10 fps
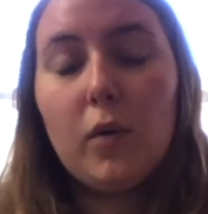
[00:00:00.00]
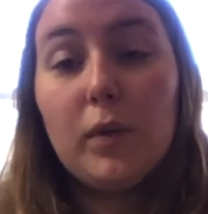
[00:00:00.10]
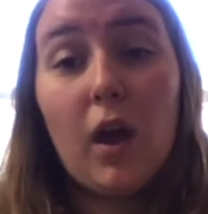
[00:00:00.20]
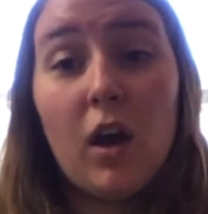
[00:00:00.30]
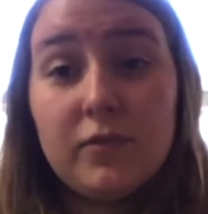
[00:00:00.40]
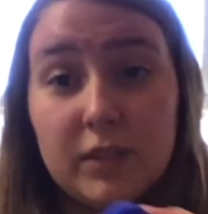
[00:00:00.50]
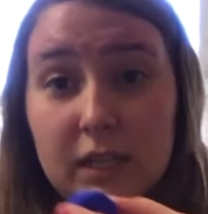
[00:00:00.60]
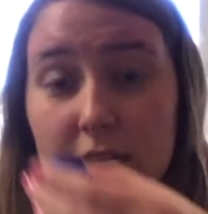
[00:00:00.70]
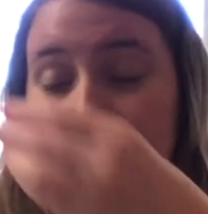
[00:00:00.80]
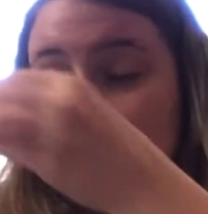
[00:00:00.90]
we
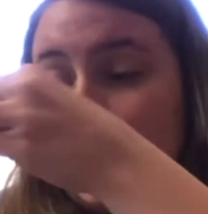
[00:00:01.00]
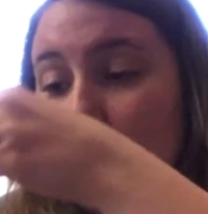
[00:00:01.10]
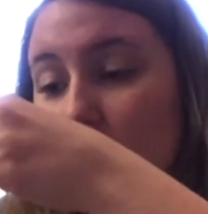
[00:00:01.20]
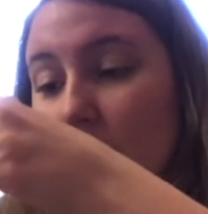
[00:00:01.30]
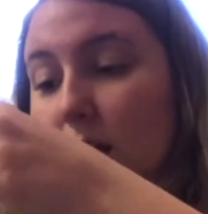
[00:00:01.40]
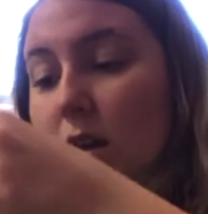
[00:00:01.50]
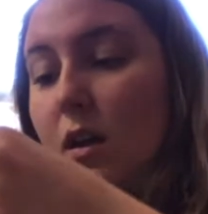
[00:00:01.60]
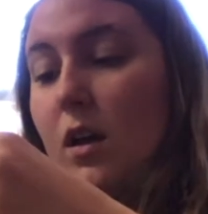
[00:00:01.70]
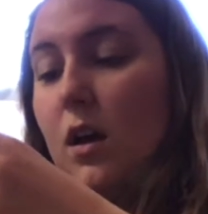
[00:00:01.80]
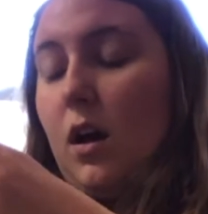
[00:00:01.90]
often see
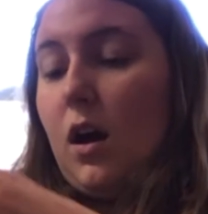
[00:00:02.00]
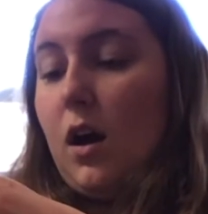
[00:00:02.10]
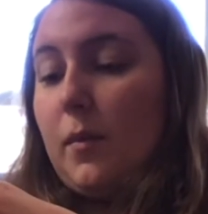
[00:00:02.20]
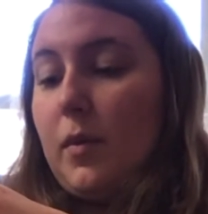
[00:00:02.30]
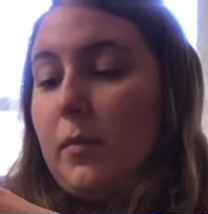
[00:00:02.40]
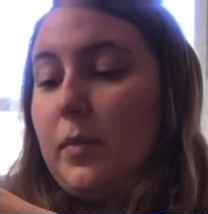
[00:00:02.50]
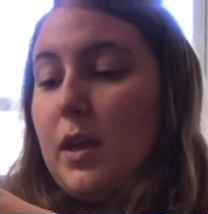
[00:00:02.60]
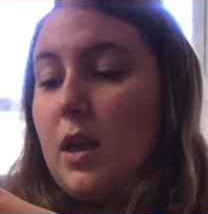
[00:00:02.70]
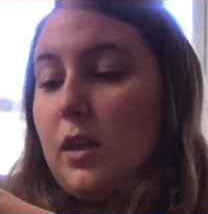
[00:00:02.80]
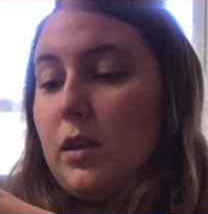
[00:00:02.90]
um,
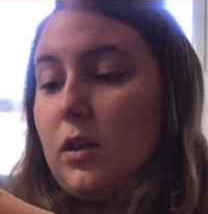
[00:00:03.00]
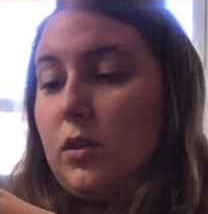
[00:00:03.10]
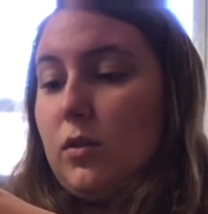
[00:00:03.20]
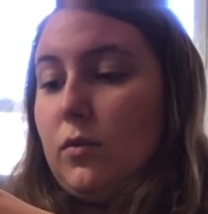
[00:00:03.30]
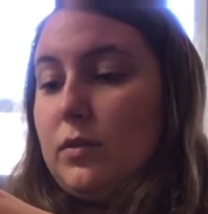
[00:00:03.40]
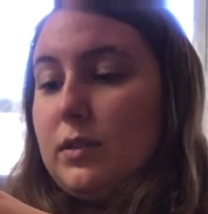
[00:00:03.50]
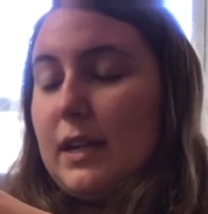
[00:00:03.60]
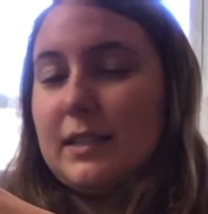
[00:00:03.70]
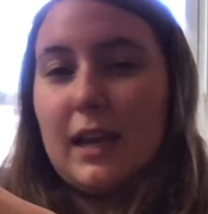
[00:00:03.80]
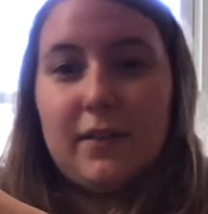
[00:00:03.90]
being used
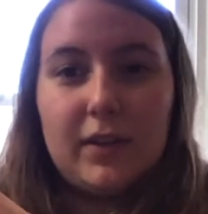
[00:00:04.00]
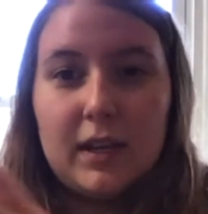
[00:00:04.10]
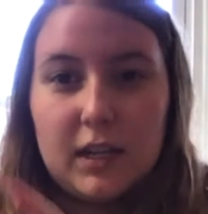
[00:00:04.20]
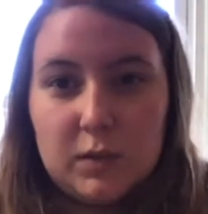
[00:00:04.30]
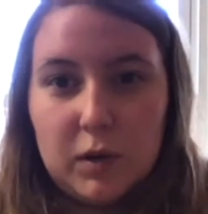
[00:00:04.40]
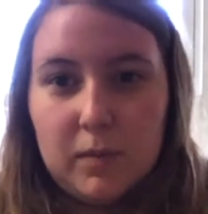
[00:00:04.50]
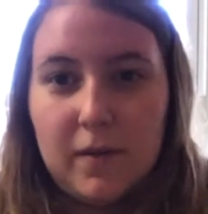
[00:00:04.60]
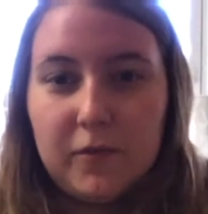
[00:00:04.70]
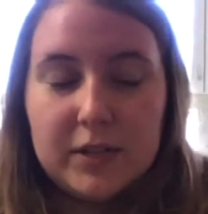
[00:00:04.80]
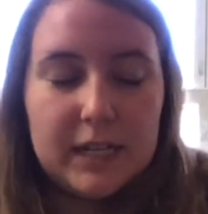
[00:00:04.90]
as kind of like an
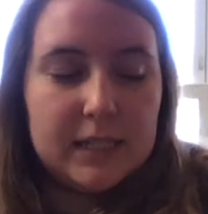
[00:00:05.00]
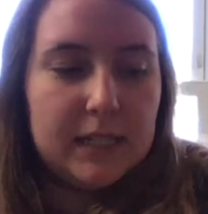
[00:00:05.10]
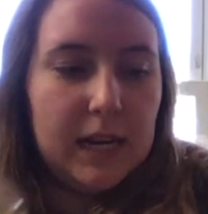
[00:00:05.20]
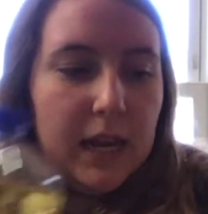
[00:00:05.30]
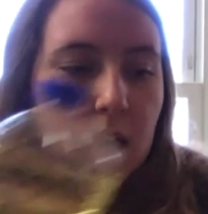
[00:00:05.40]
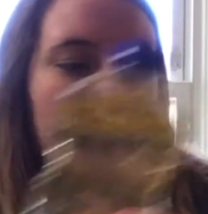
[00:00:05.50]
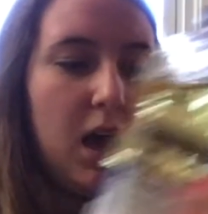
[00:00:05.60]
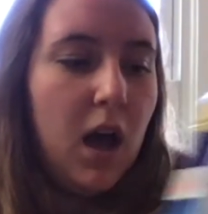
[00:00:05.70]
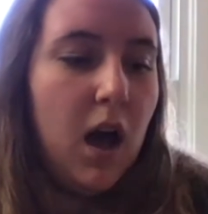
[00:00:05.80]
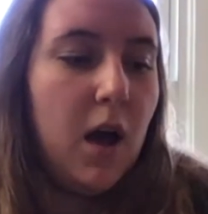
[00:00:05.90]
experiment for density
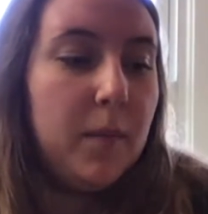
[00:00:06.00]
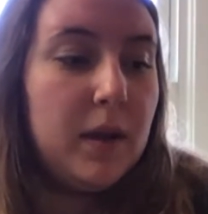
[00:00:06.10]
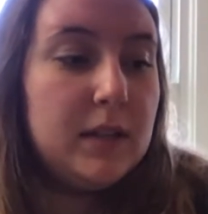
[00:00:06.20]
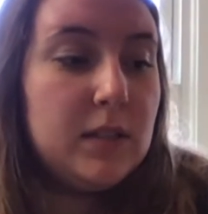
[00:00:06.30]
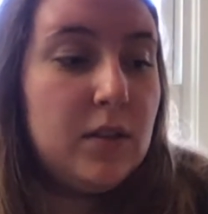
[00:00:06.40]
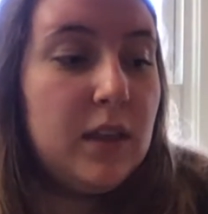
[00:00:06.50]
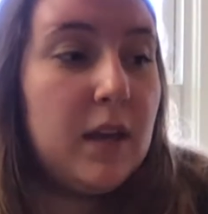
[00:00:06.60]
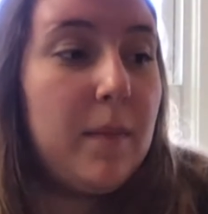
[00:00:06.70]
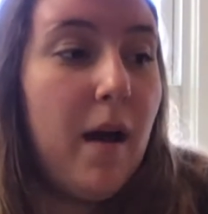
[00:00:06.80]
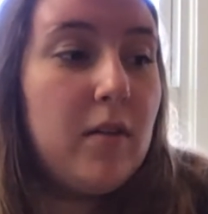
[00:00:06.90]
because um, you think
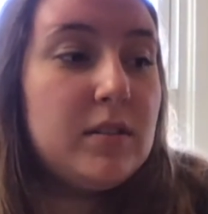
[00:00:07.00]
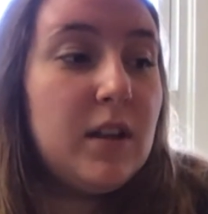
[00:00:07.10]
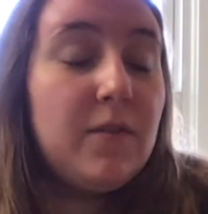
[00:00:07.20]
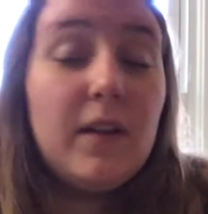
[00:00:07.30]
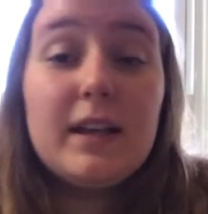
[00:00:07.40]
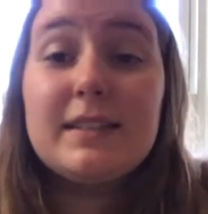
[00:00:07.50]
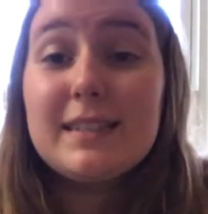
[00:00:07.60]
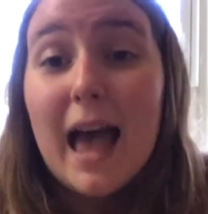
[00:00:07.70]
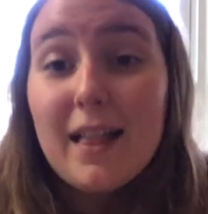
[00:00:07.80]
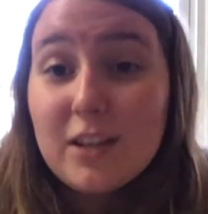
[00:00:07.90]
about stuff like
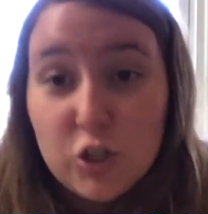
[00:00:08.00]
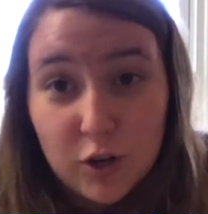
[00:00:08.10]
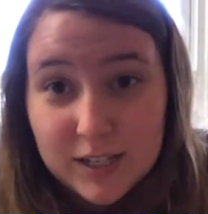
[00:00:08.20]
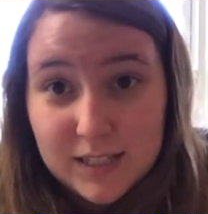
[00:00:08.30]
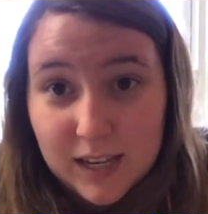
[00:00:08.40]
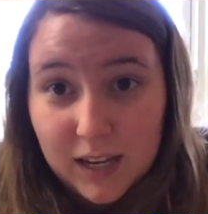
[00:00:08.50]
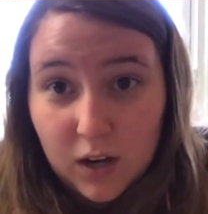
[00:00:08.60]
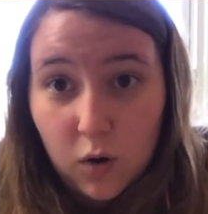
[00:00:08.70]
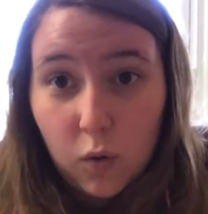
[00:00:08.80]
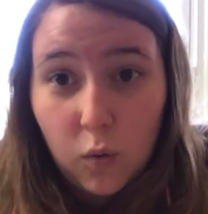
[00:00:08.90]
salad
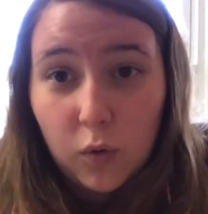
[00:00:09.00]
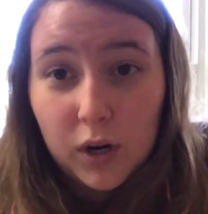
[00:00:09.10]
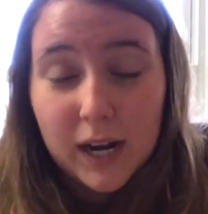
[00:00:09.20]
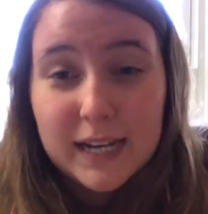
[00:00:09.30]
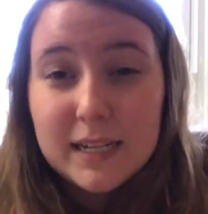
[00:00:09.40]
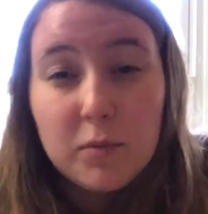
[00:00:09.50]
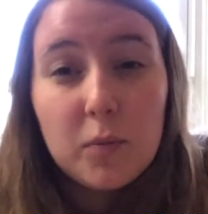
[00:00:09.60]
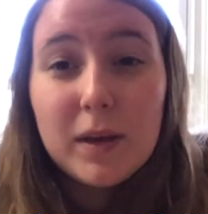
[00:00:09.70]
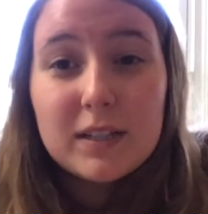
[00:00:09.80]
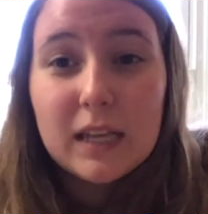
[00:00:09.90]
dressing or anytime you
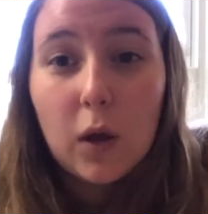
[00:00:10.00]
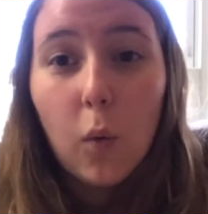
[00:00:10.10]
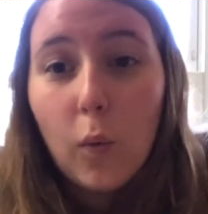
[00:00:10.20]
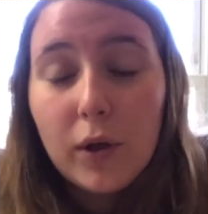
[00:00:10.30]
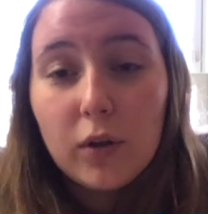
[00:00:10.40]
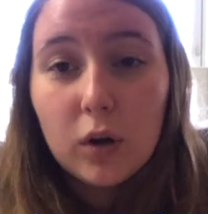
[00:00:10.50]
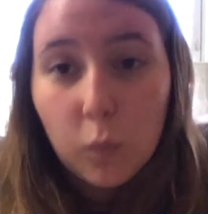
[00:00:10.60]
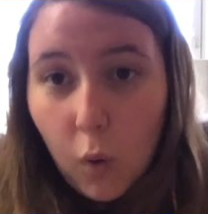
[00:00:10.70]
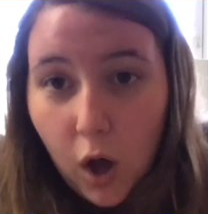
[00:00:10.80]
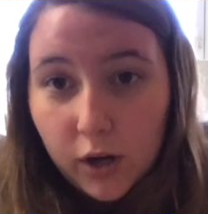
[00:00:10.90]
mix like oil or
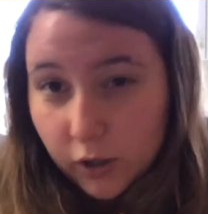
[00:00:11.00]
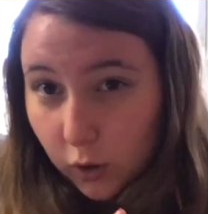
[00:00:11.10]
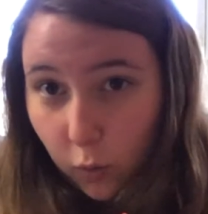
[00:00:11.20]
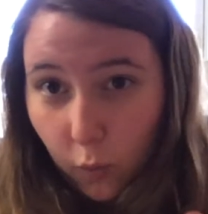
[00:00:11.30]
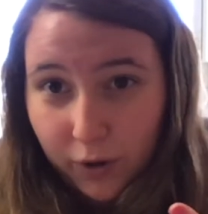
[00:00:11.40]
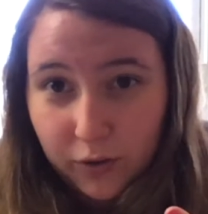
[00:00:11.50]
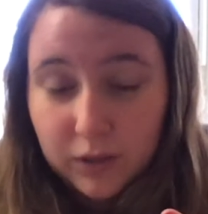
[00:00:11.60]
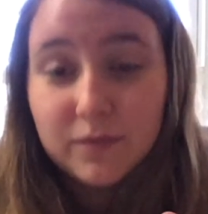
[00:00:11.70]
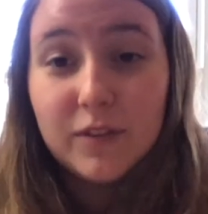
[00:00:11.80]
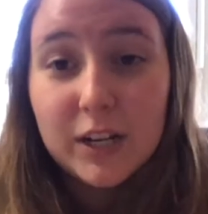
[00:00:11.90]
water or oil
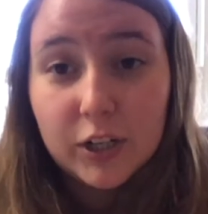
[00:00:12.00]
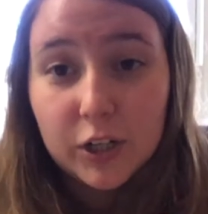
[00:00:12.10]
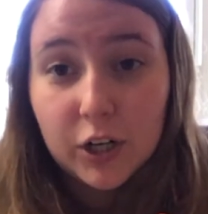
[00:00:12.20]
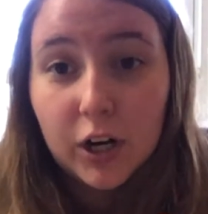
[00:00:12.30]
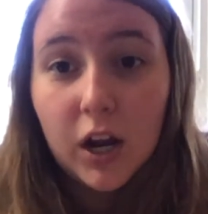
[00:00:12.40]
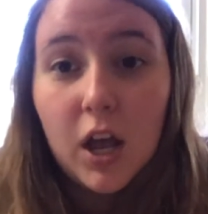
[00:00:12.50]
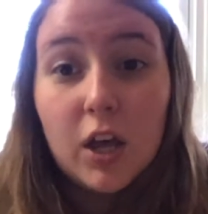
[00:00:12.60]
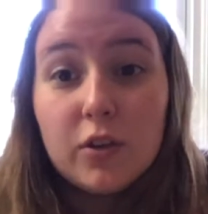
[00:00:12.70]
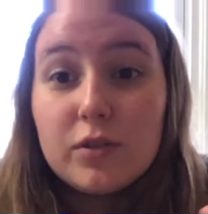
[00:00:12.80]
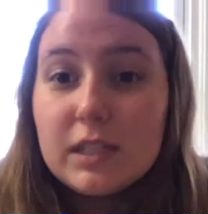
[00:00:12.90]
and vinegar,
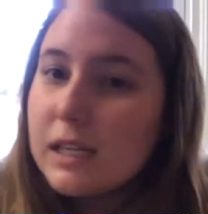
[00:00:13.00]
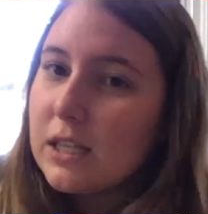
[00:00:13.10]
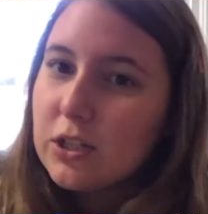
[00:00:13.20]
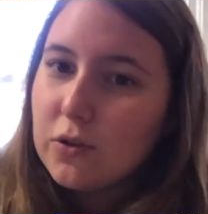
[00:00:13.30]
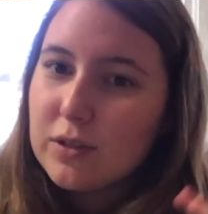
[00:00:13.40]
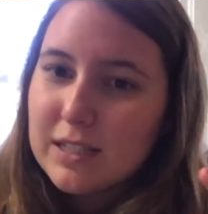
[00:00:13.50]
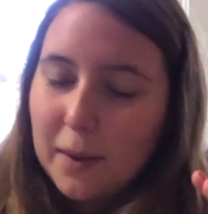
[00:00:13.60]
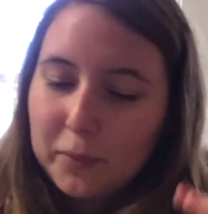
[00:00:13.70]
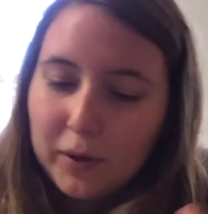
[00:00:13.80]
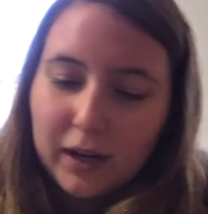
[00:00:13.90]
you'll see the two
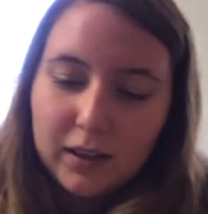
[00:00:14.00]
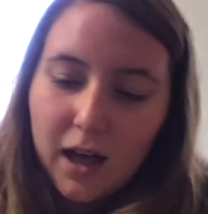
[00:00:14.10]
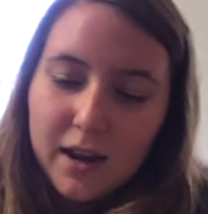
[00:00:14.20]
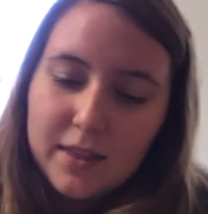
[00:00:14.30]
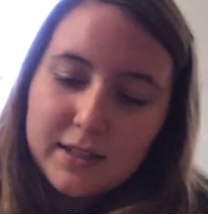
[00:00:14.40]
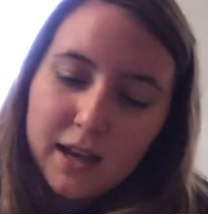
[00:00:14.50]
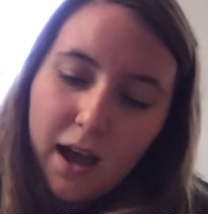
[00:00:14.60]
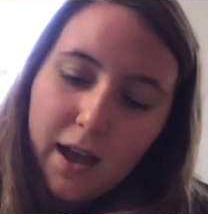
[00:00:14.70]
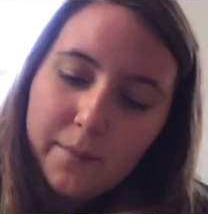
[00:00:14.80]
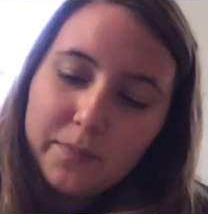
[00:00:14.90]
separate a lot of the
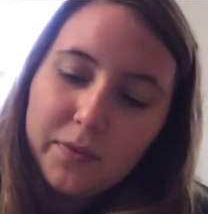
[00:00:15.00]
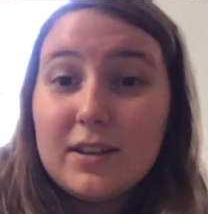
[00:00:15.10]
time.